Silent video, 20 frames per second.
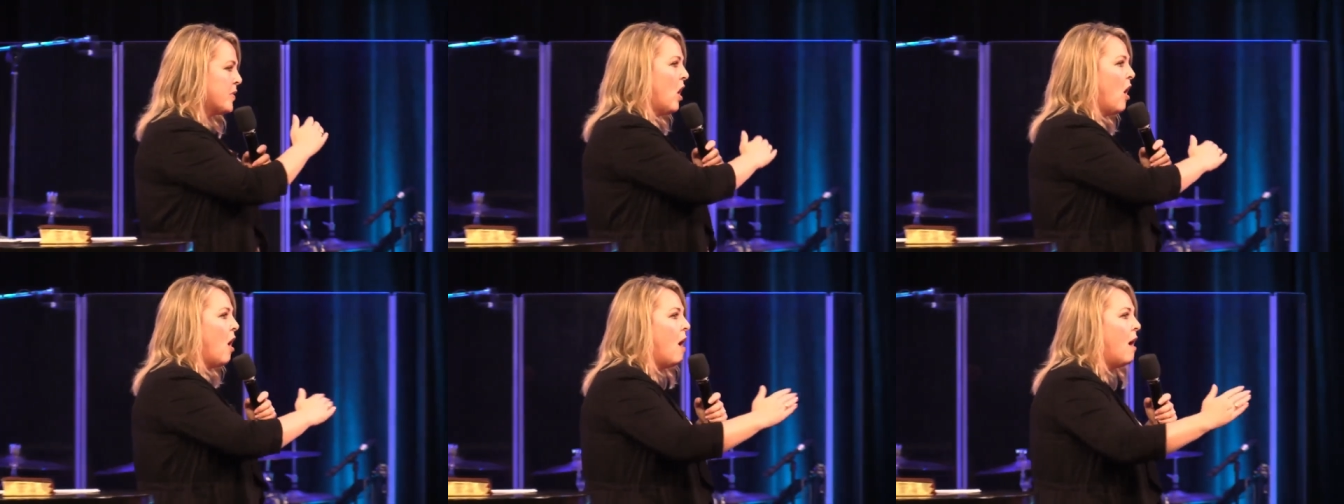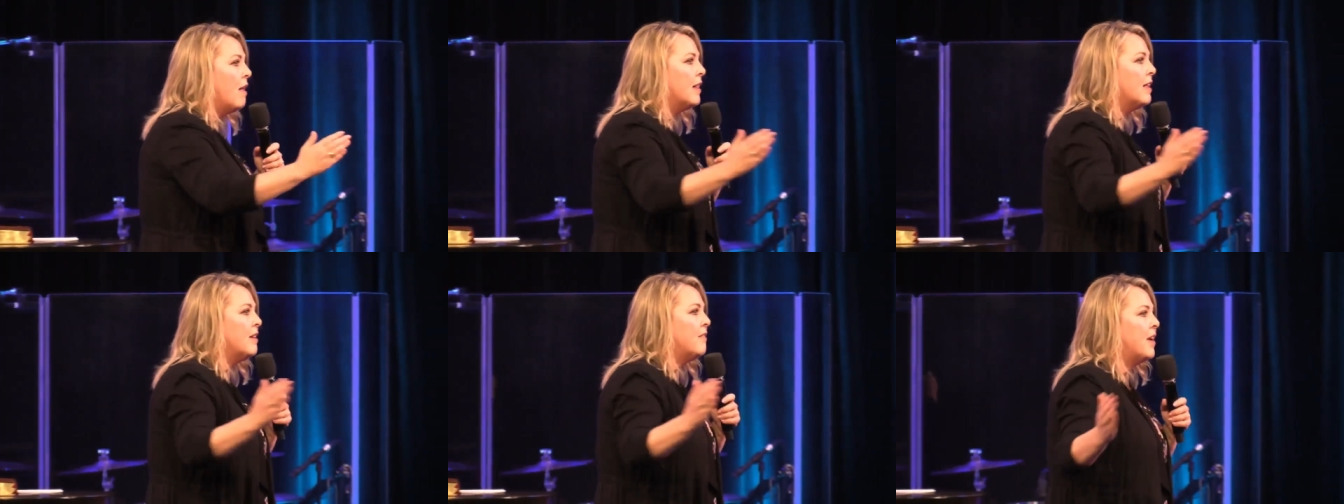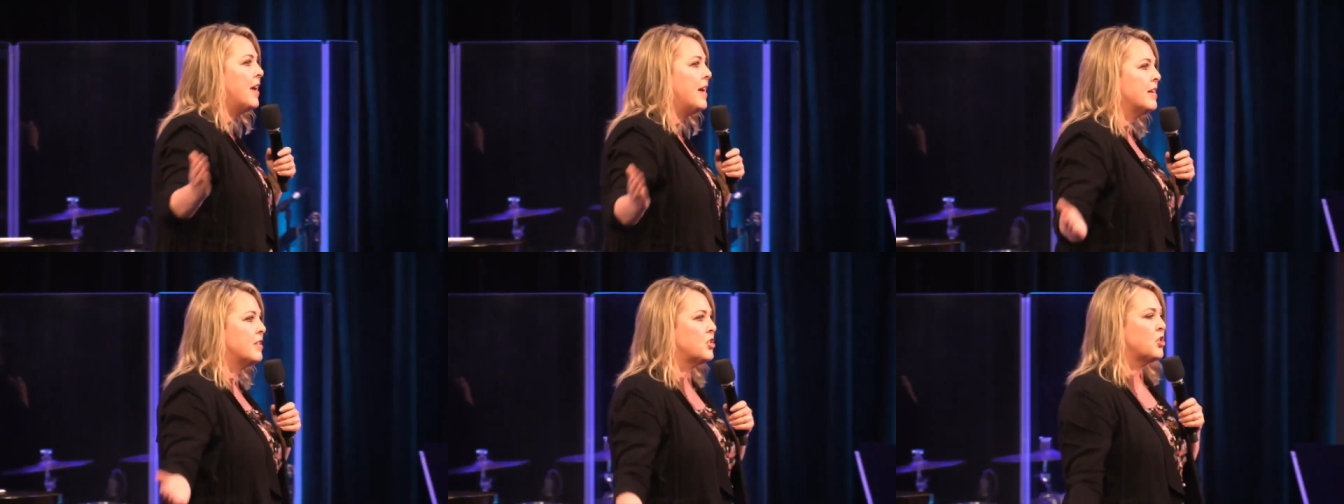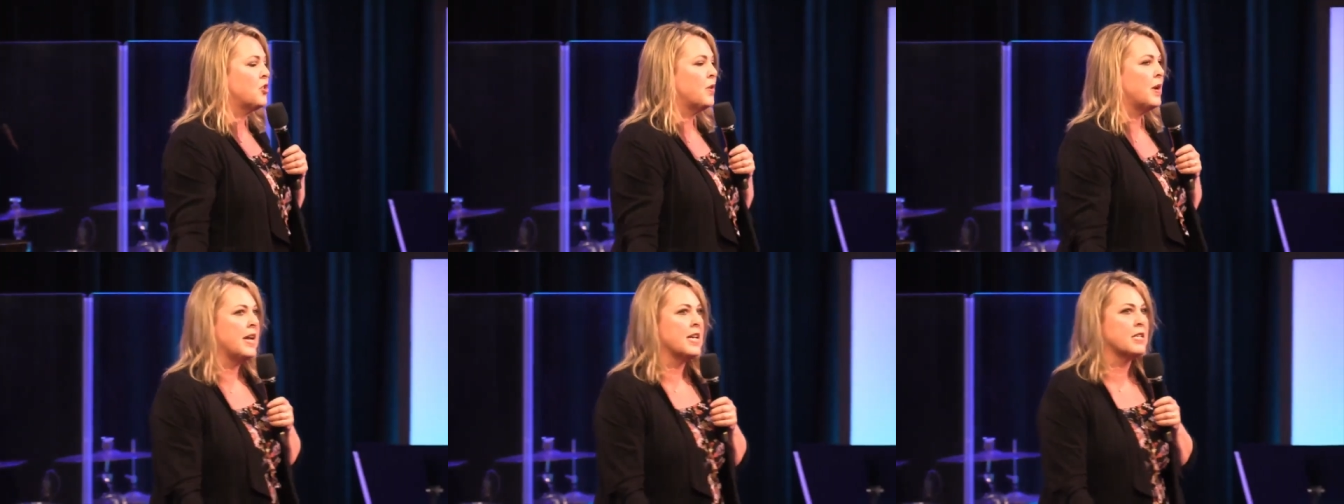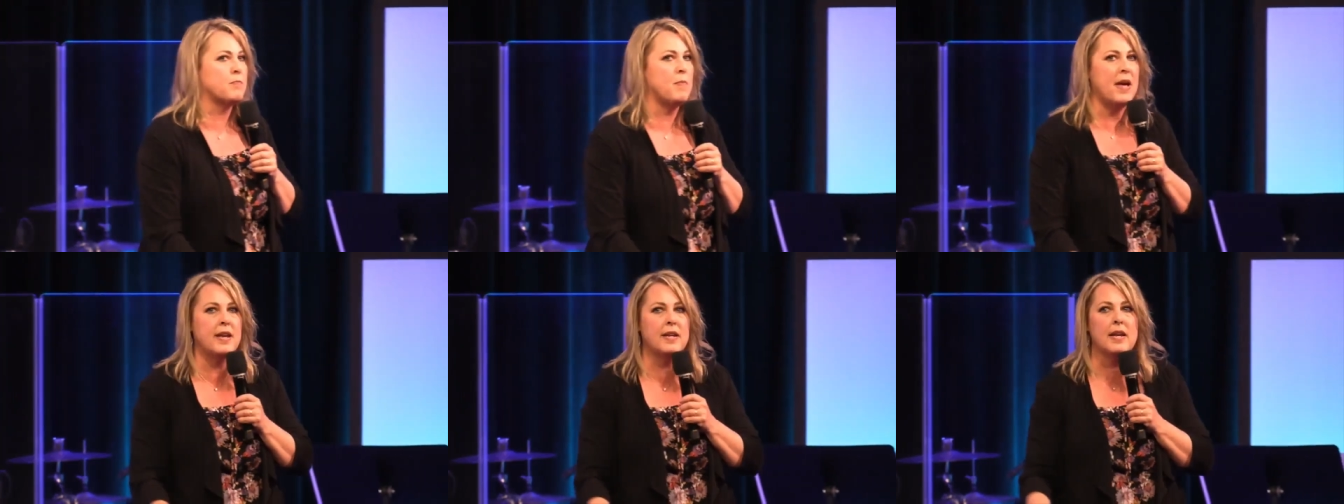all of history
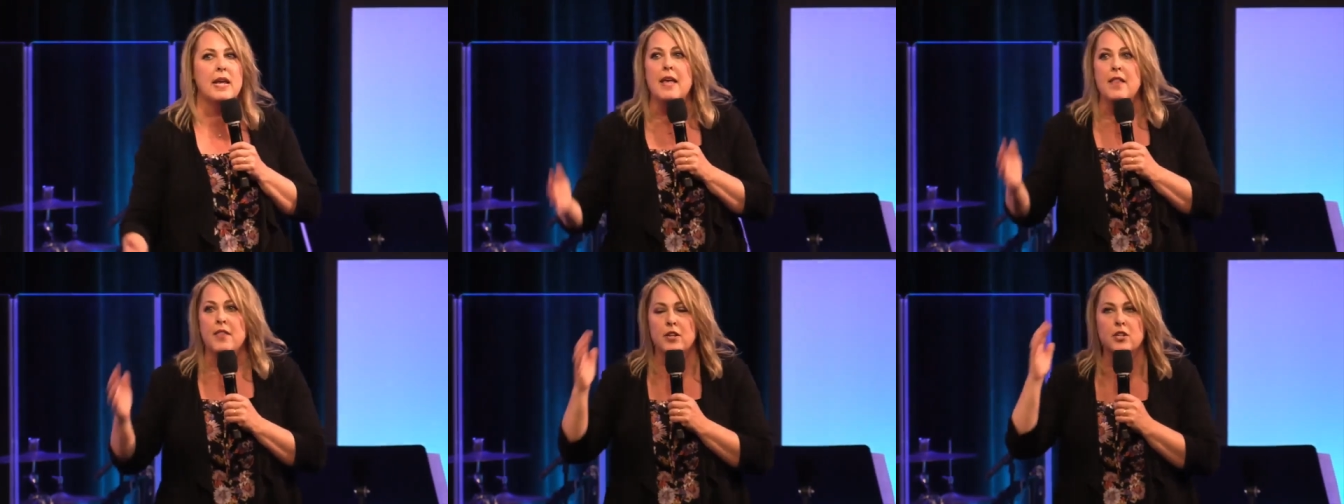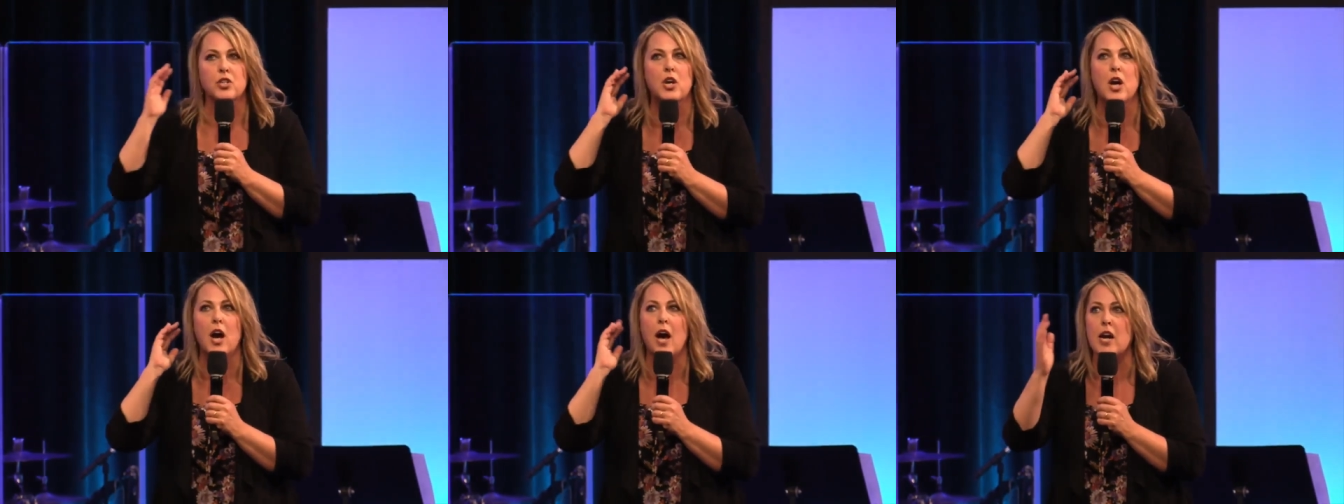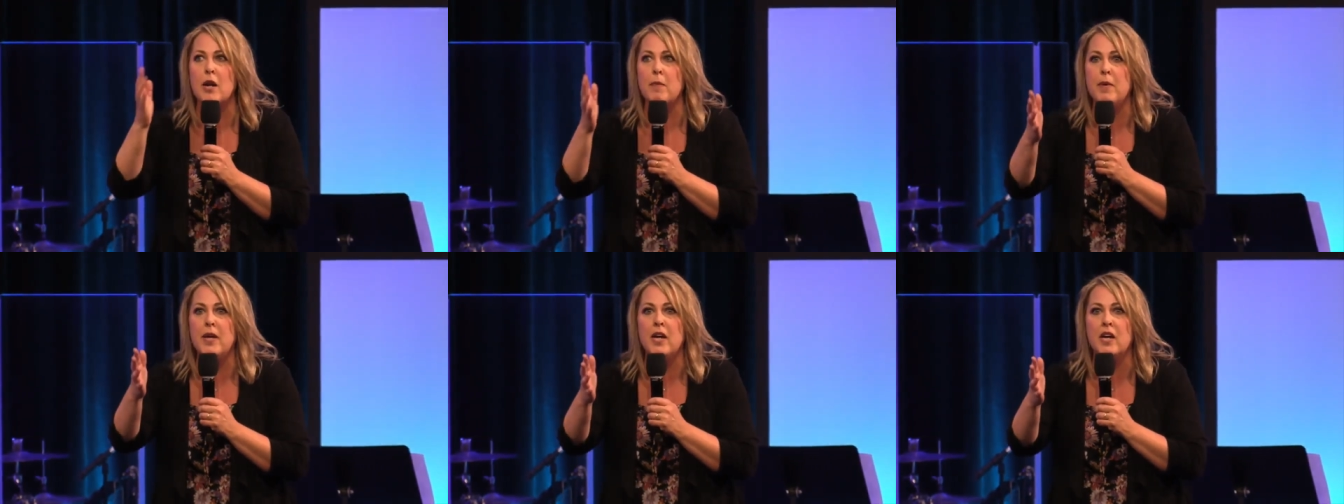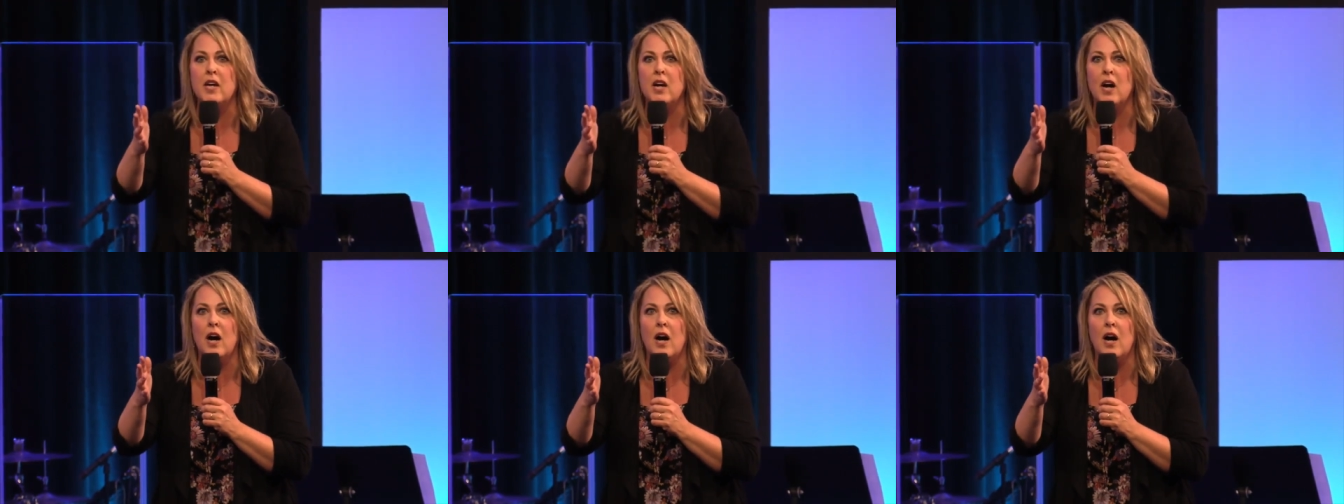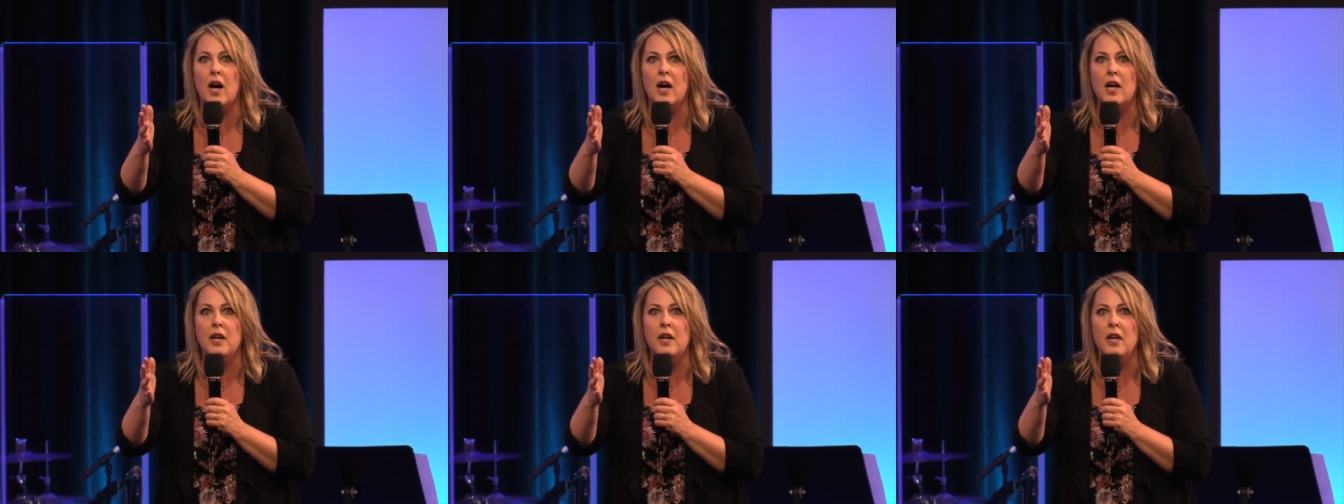has been there's got to be a
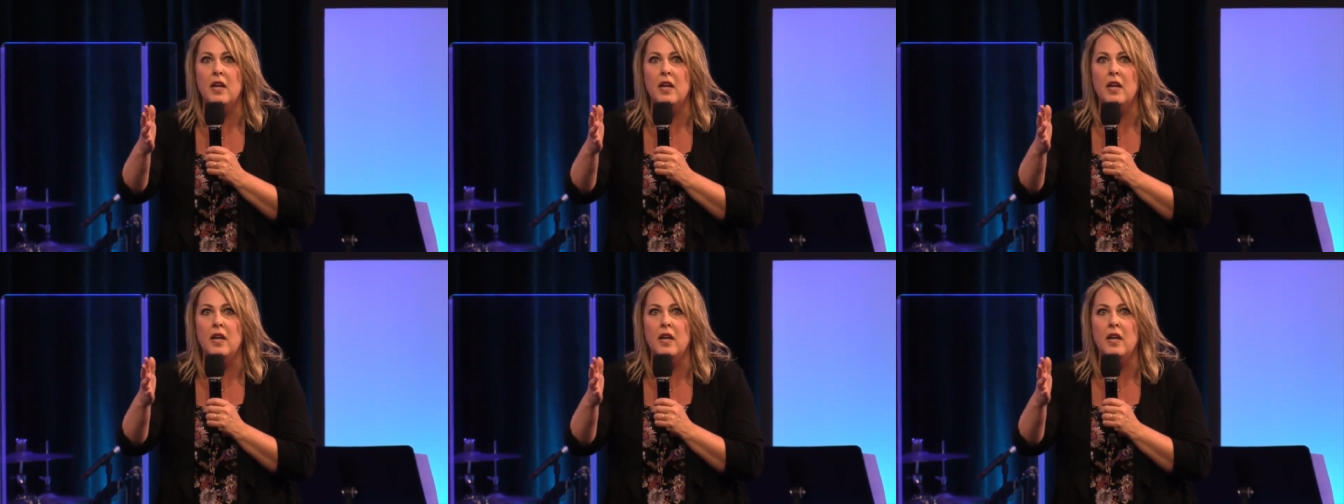God.